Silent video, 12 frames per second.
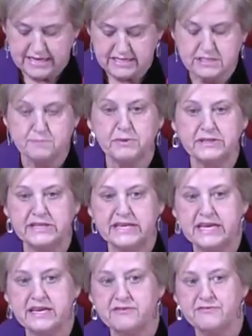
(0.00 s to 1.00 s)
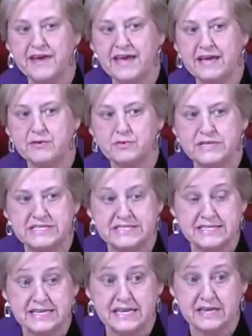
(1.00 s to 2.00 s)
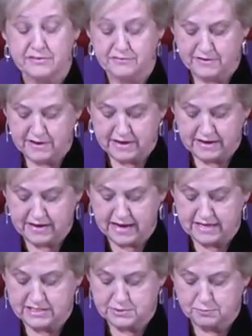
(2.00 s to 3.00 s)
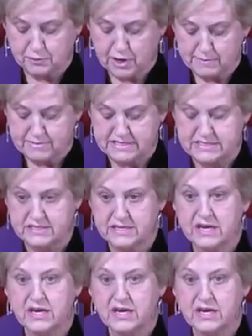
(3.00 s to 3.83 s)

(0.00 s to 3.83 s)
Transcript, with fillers: us believe and receive God's promise